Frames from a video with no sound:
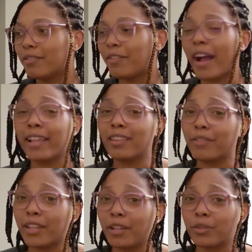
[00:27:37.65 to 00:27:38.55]
find the
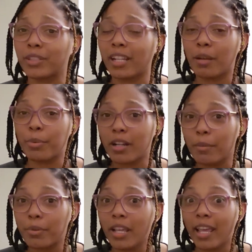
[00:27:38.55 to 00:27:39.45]
videos that I put
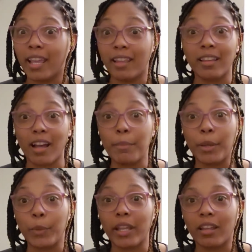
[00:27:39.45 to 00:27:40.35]
up in the
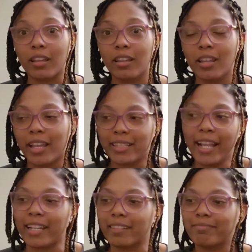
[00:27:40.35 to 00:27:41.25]
coming week
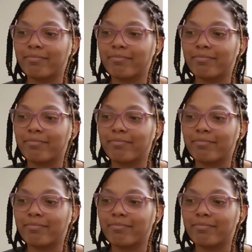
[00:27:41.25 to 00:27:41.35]
exciting